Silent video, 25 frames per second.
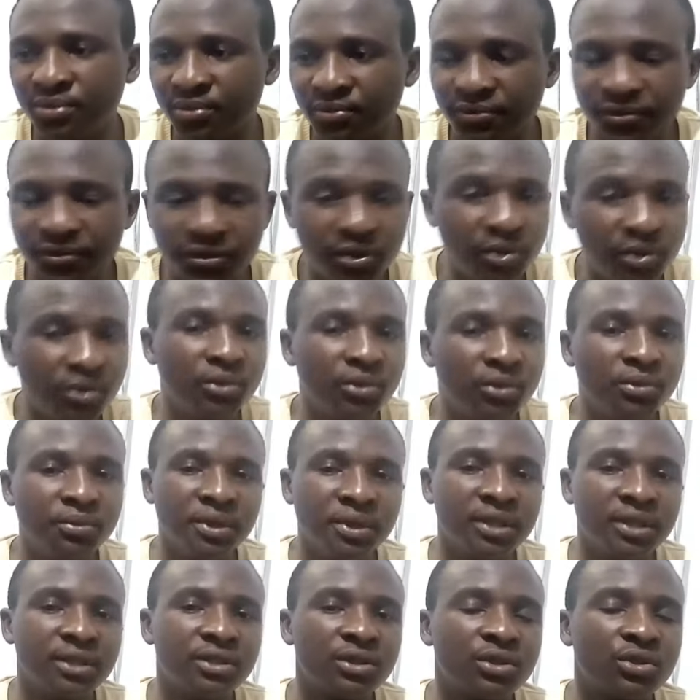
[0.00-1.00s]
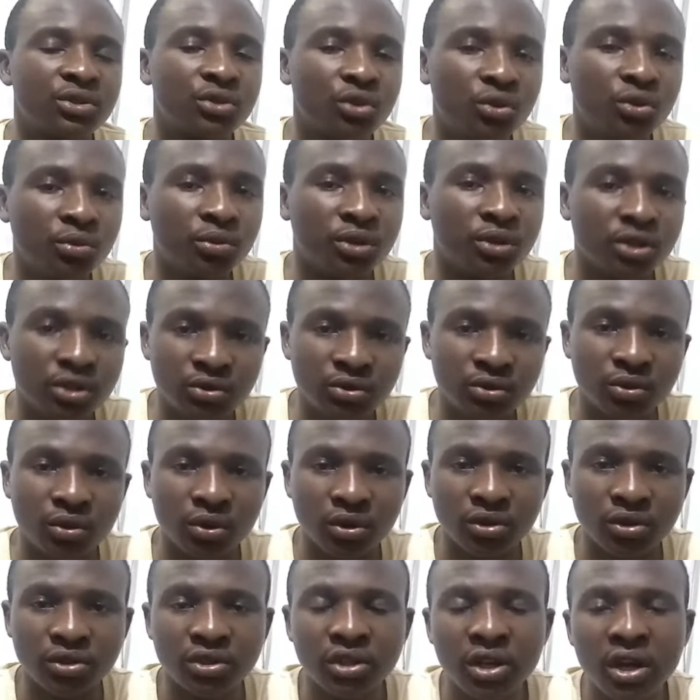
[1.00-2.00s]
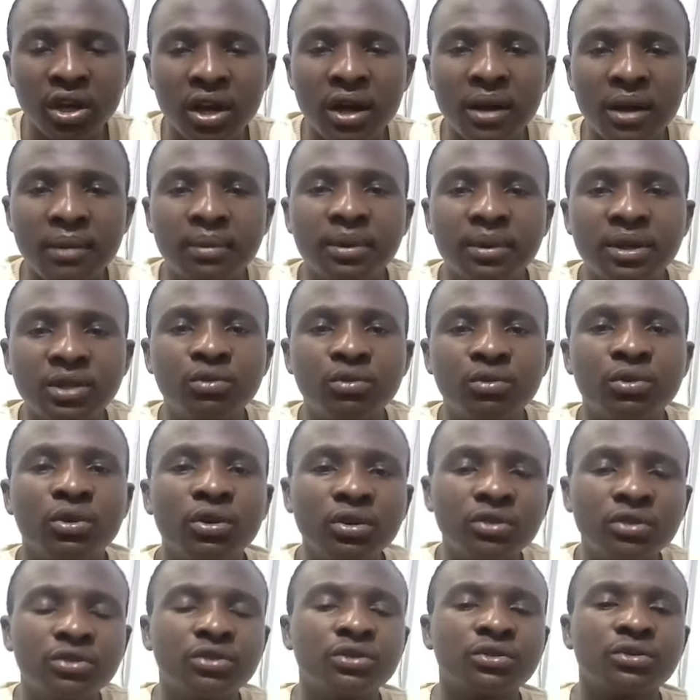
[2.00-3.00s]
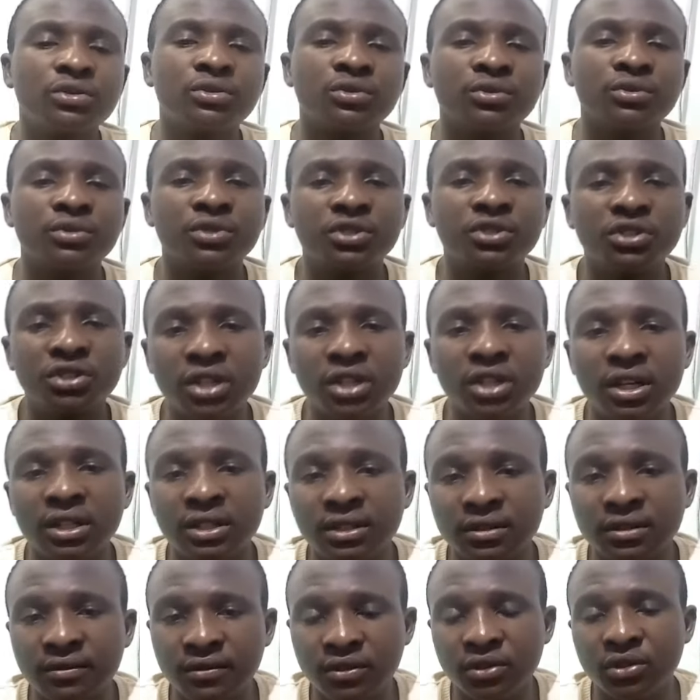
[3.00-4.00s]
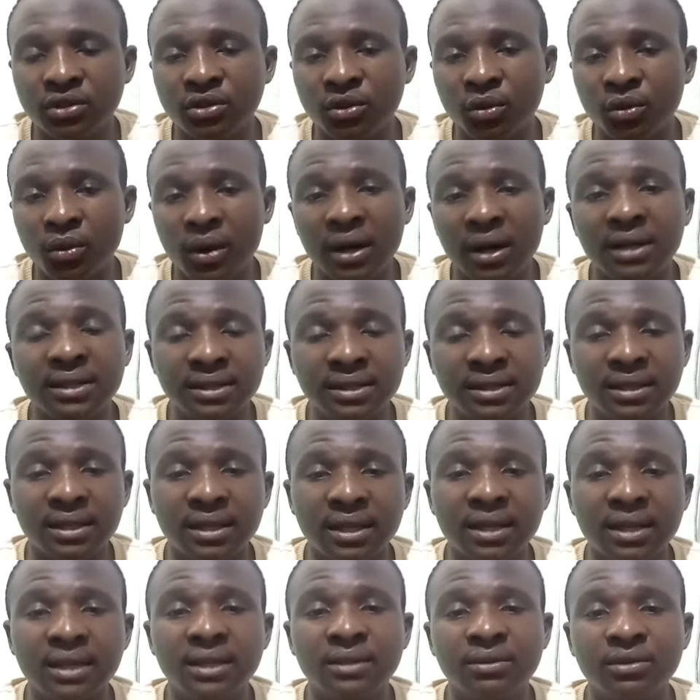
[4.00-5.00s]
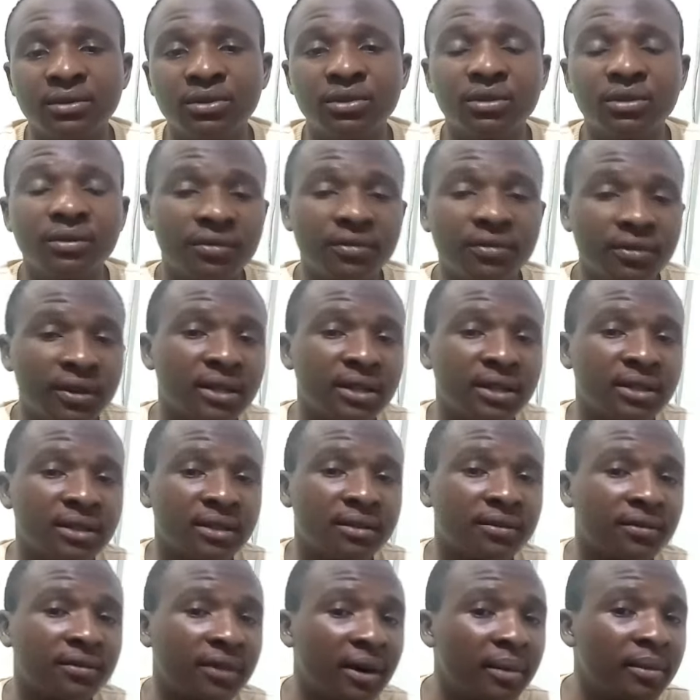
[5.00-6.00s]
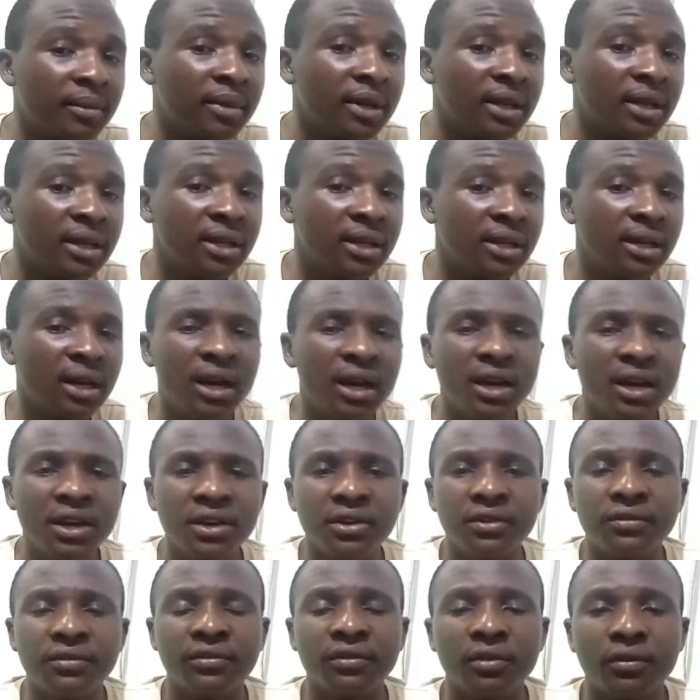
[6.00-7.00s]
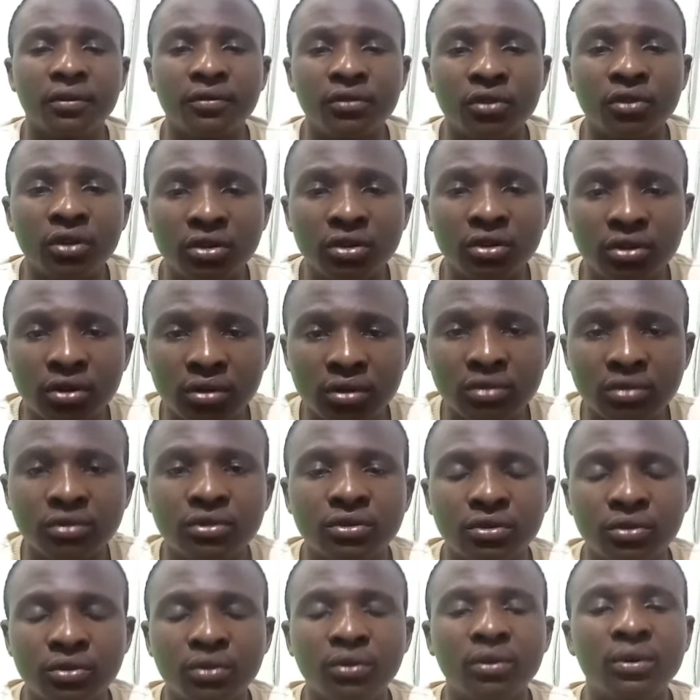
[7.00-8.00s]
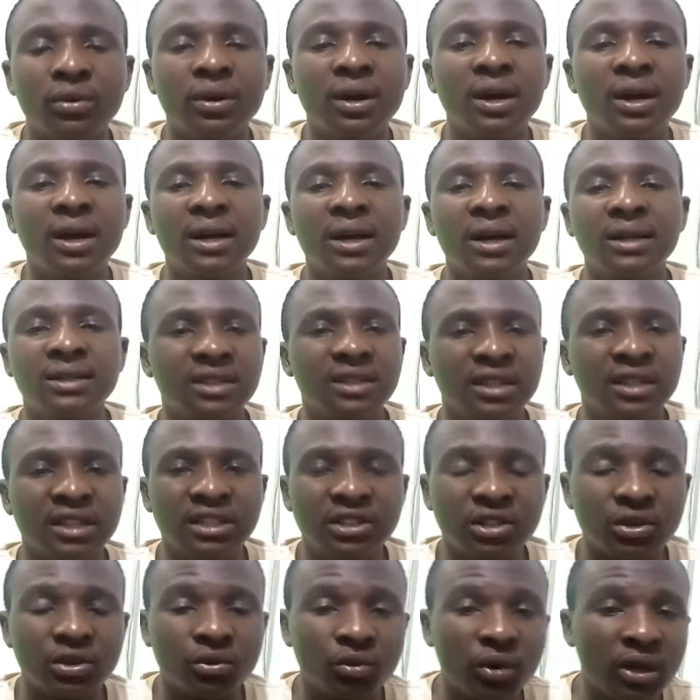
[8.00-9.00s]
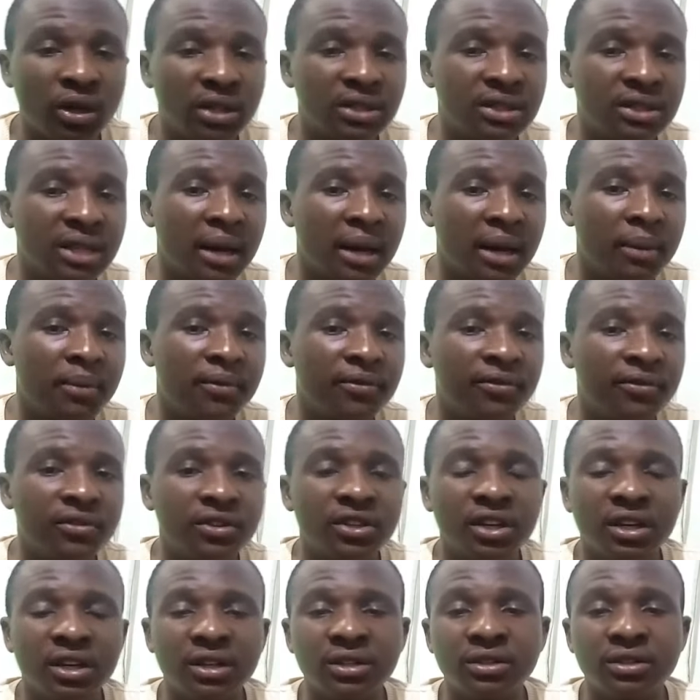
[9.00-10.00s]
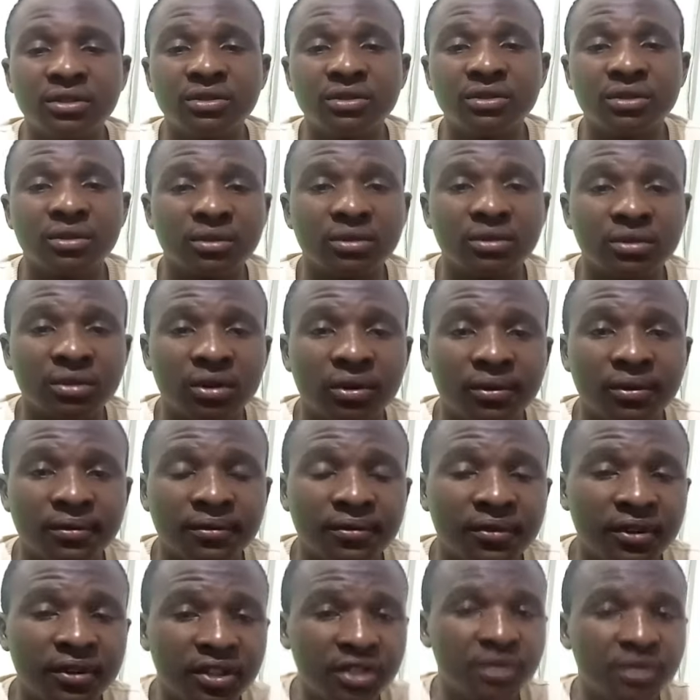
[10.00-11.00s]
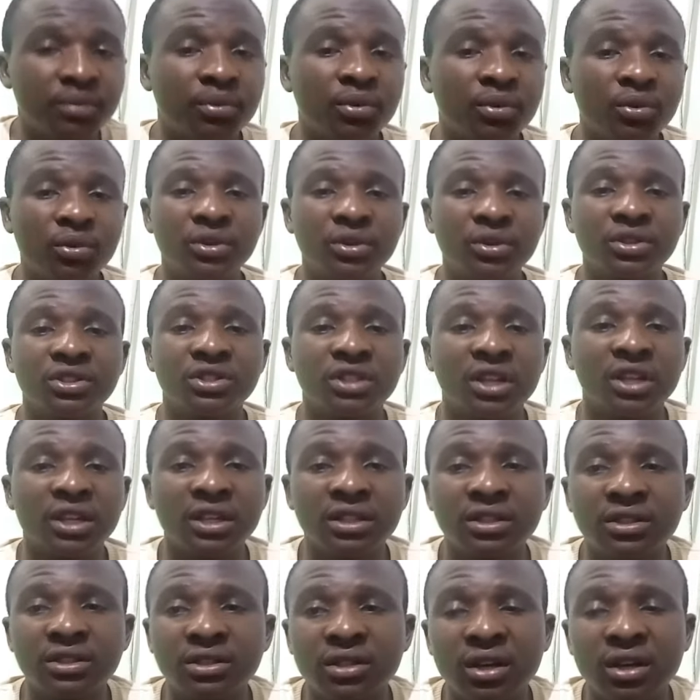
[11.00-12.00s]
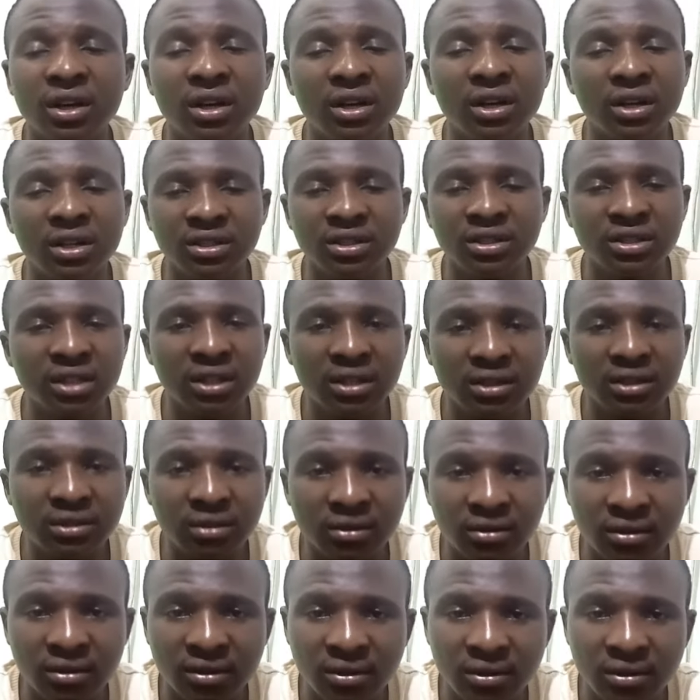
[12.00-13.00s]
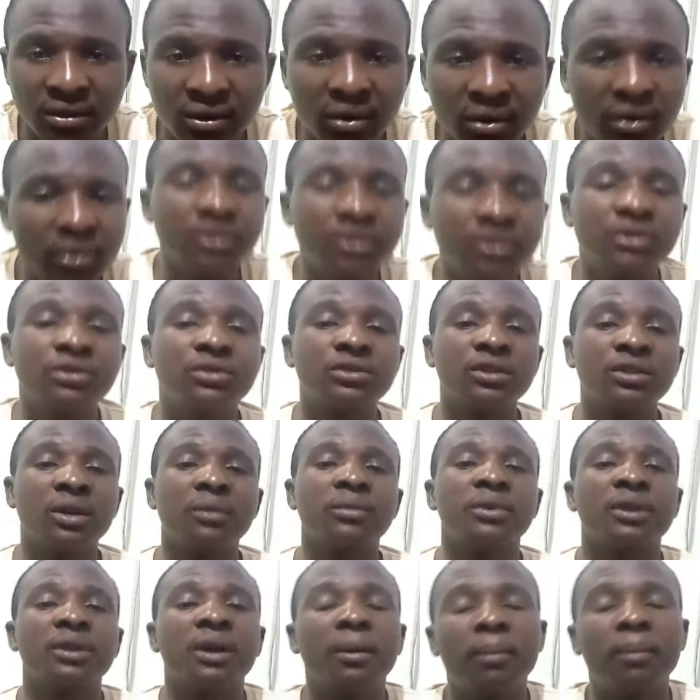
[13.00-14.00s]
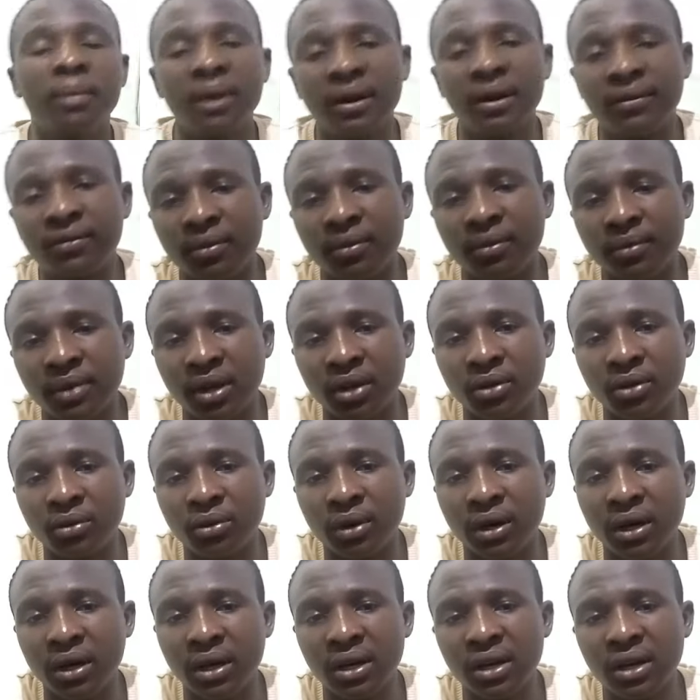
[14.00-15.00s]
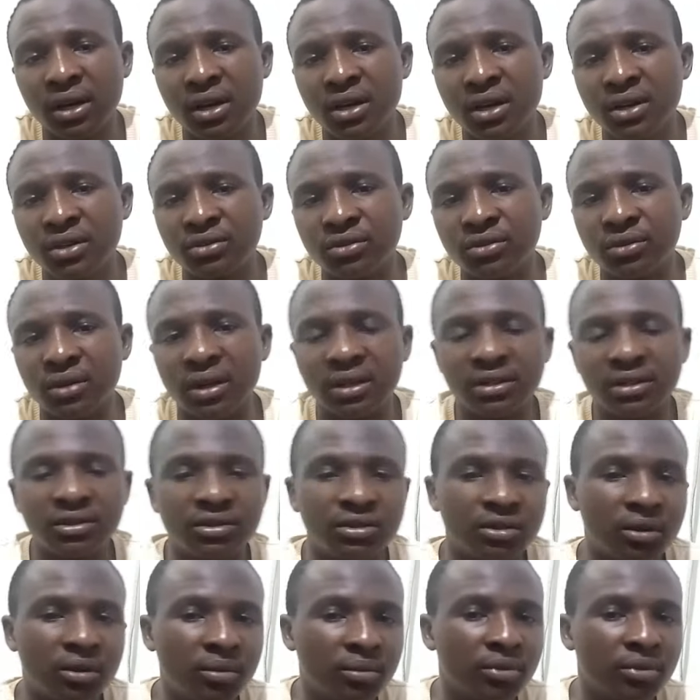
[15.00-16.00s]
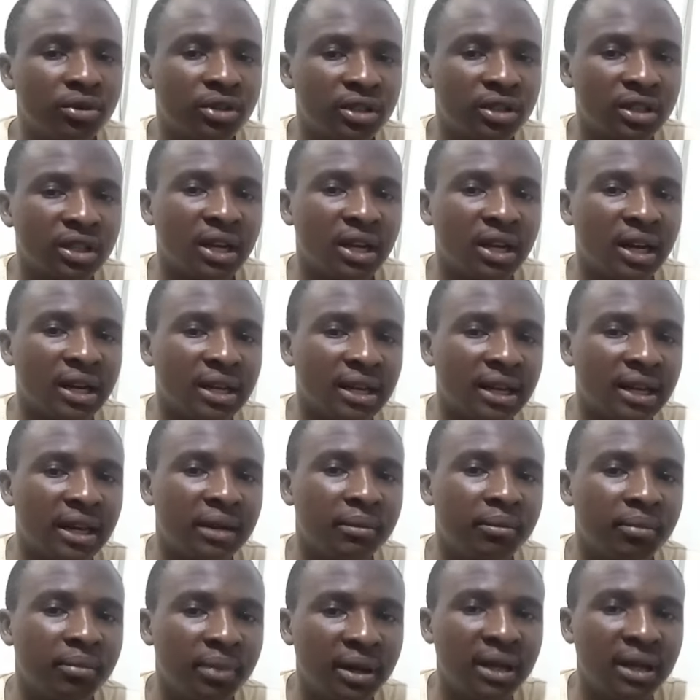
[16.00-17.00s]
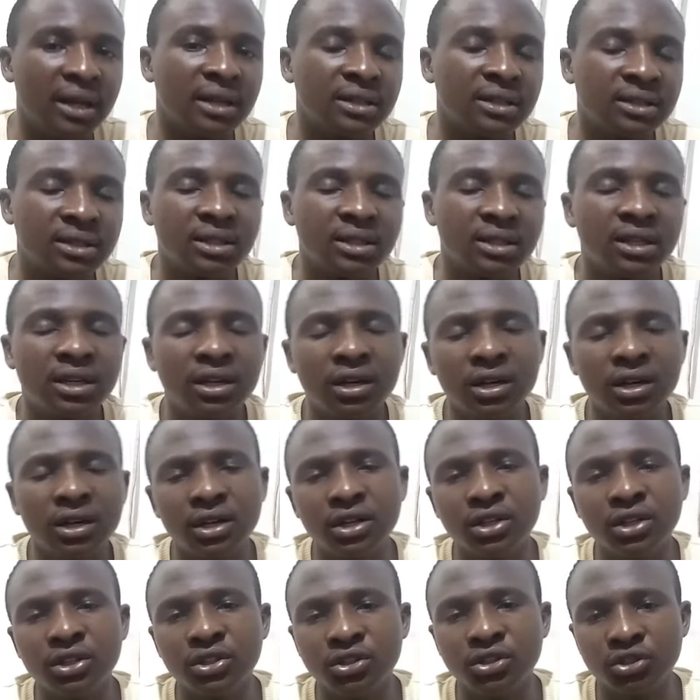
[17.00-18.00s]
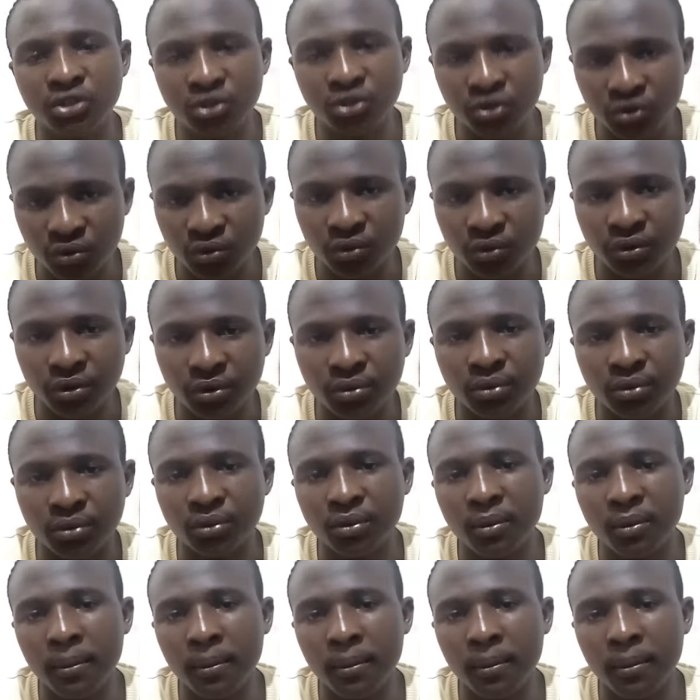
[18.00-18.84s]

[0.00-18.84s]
view means so much to us please we urge you to share this video once again with your friends and family if you have not done so share it on whatsapp share it on on facebook share it share it on all social media platforms that you are so that somebody can get blessed through you